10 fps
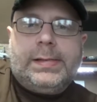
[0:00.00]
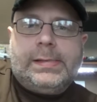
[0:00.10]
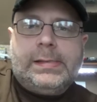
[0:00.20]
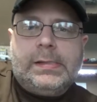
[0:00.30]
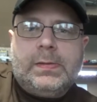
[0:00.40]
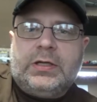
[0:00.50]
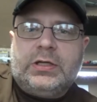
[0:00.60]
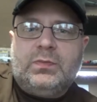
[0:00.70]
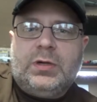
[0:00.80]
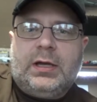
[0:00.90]
It's
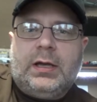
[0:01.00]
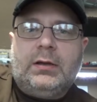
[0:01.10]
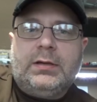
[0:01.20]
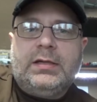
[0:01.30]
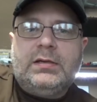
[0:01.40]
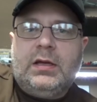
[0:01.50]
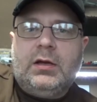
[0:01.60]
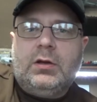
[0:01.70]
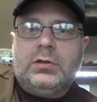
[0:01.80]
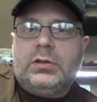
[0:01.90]
just picking out
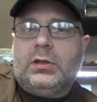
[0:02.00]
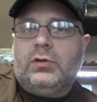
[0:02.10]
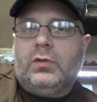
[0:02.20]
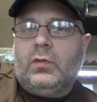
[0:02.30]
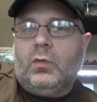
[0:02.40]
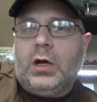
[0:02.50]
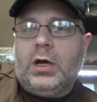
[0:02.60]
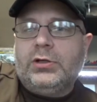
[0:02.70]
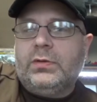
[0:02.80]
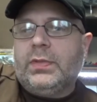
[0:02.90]
details and then doing the
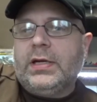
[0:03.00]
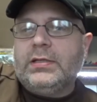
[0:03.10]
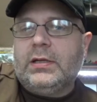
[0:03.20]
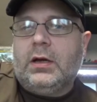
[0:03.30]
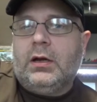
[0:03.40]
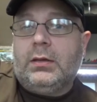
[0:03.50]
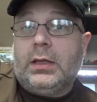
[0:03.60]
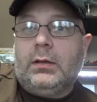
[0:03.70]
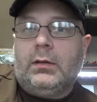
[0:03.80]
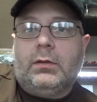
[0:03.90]
wash and basing on it.
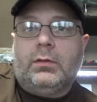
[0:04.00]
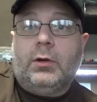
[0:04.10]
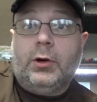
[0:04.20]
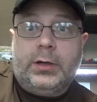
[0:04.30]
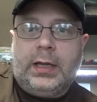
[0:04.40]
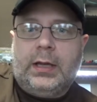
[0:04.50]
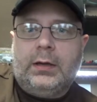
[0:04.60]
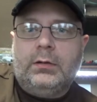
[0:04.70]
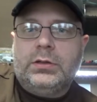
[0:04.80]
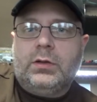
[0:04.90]
Then they're
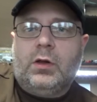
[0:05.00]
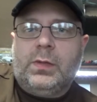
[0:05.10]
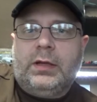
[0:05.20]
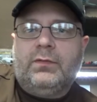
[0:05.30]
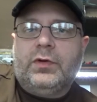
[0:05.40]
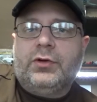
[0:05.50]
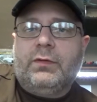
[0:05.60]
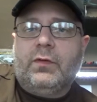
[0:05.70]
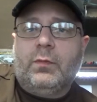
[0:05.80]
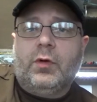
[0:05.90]
done. So all my infantry
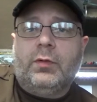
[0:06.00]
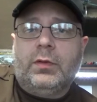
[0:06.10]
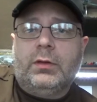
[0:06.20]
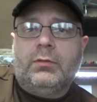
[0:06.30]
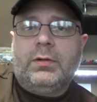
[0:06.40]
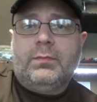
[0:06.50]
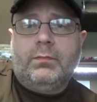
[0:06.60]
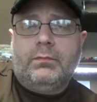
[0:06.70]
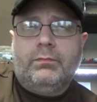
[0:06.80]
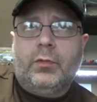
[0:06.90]
for the 3
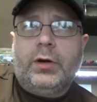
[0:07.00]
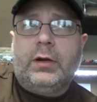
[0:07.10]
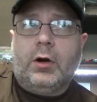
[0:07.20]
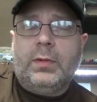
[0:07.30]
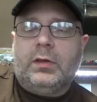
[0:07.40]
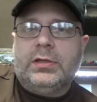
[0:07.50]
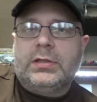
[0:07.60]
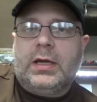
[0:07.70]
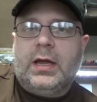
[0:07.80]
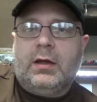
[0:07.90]
Marine Army
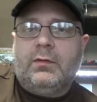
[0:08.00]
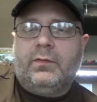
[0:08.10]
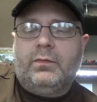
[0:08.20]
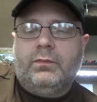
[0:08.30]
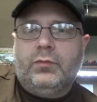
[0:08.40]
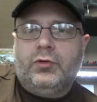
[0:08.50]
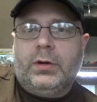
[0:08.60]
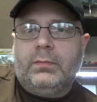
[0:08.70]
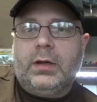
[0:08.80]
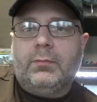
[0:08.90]
lists I have
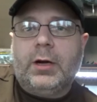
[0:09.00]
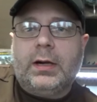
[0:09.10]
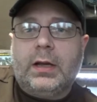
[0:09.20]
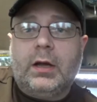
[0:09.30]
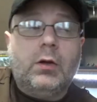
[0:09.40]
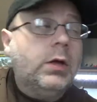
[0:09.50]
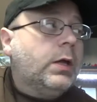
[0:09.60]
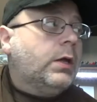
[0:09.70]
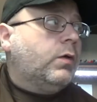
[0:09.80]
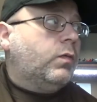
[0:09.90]
dreamed up right now
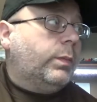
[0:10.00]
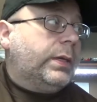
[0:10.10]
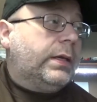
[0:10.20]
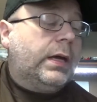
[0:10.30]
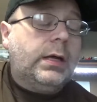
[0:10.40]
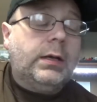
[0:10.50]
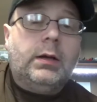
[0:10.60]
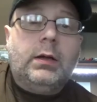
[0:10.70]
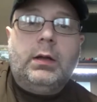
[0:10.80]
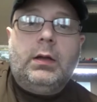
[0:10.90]
will be done.